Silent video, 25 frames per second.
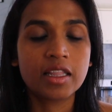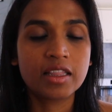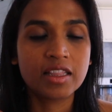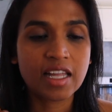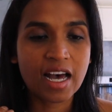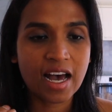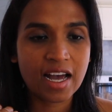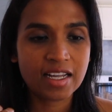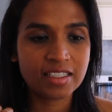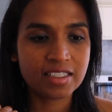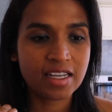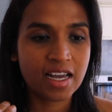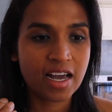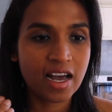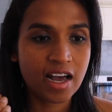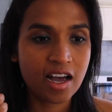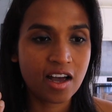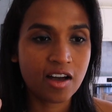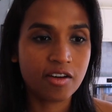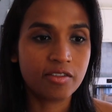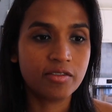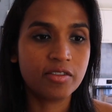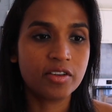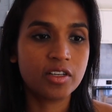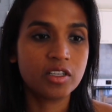that
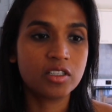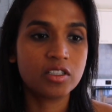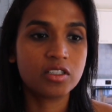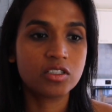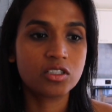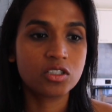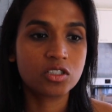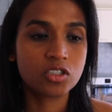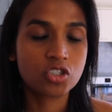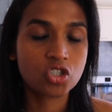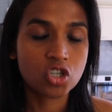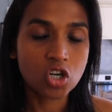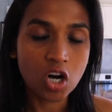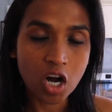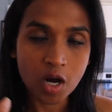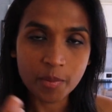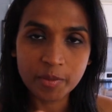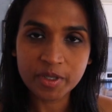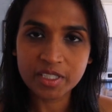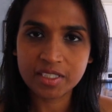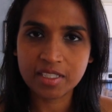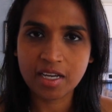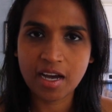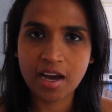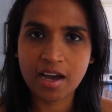have
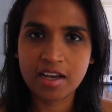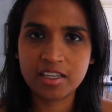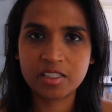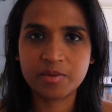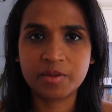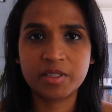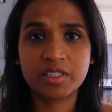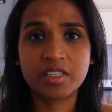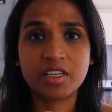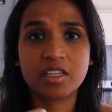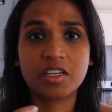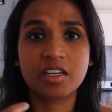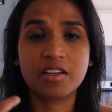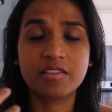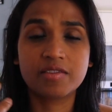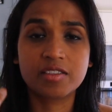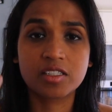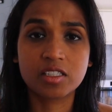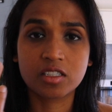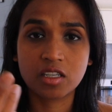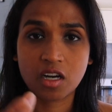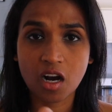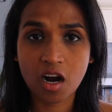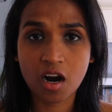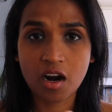traumatized me, that have
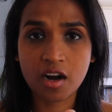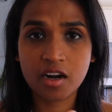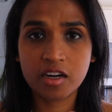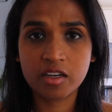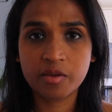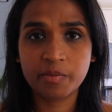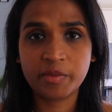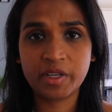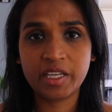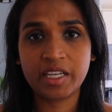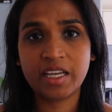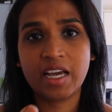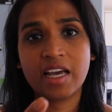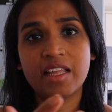scarred me,